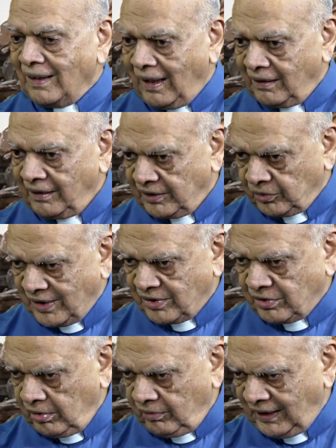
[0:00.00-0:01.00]
this
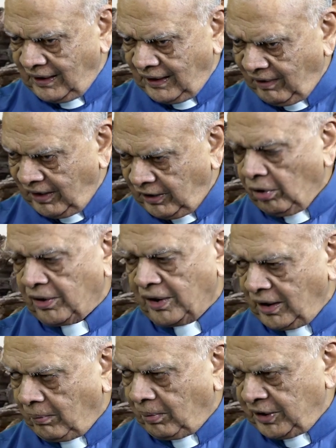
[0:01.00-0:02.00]
question of when they were
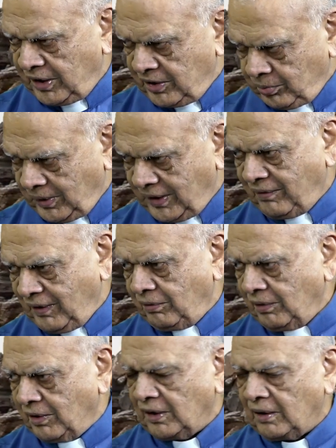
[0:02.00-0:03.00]
talking about this word, when
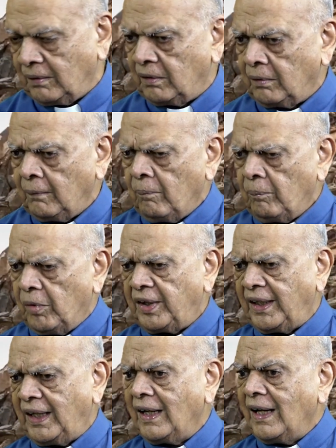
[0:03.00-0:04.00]
you were saying born
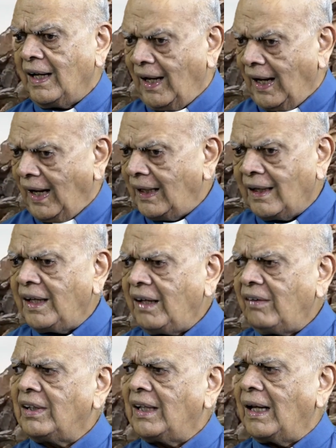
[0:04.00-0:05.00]
again, I
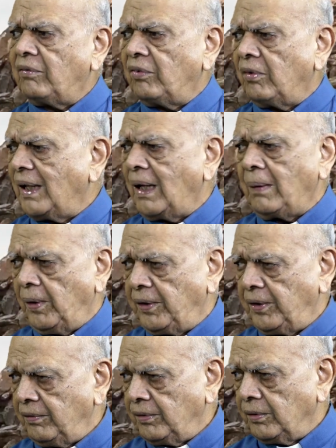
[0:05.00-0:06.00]
agree with that from that
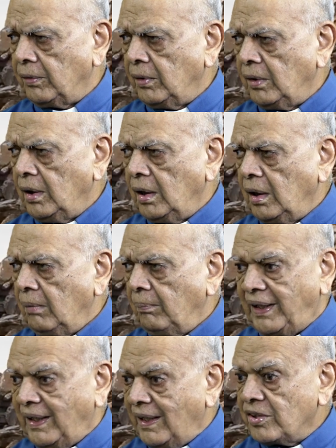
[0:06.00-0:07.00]
point of view.
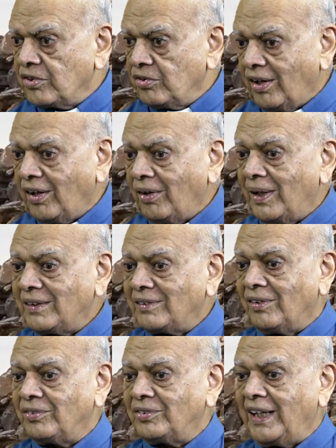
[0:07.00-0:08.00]
But it is not a
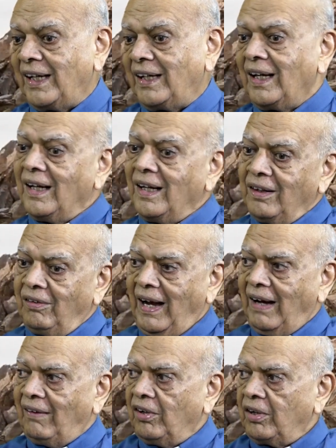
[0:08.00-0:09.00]
question of saying, you know,
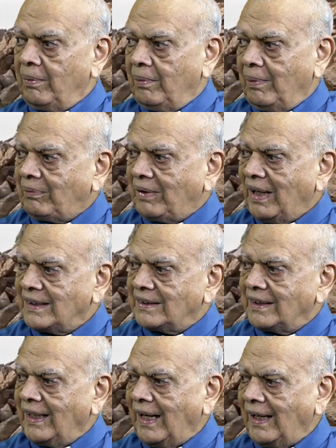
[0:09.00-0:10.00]
I've got to be baptized
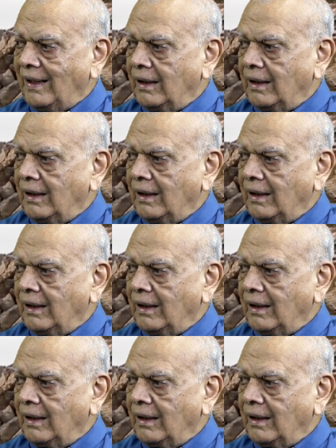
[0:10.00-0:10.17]
again.